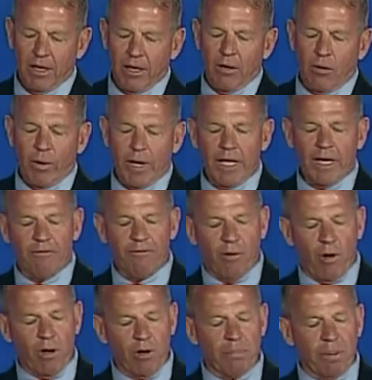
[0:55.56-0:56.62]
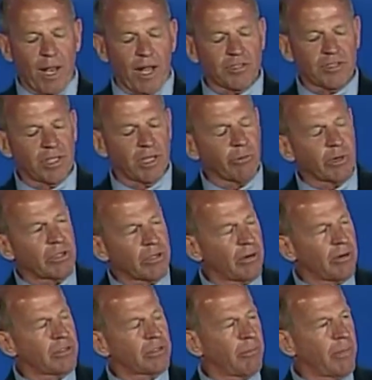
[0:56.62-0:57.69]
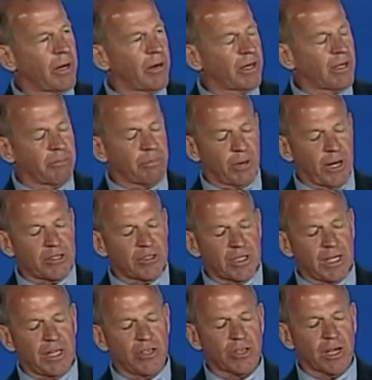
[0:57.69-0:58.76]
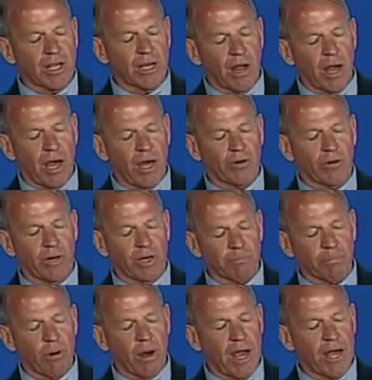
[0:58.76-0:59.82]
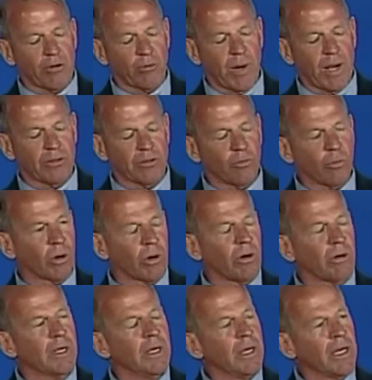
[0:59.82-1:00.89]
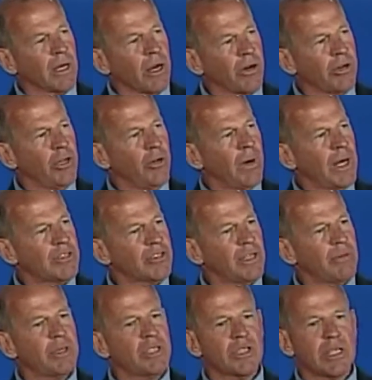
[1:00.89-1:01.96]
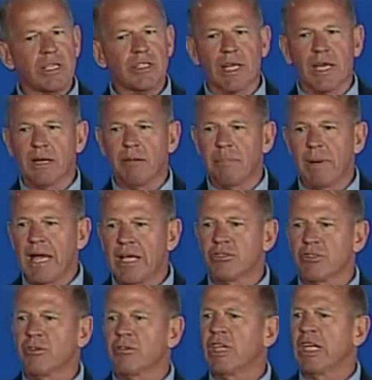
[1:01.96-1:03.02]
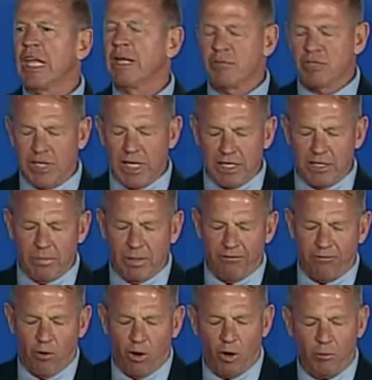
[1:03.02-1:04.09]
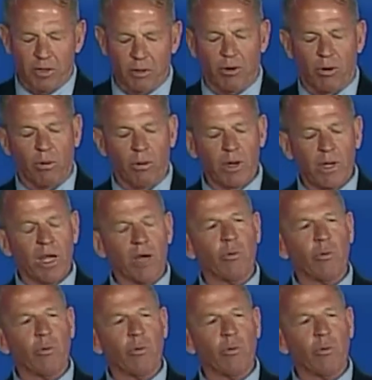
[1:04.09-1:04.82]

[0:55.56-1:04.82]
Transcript: We need a foreign policy that returns American prestige and honor and pride around the world. And our U.S. embassies and ambassador teams need to be formidable. And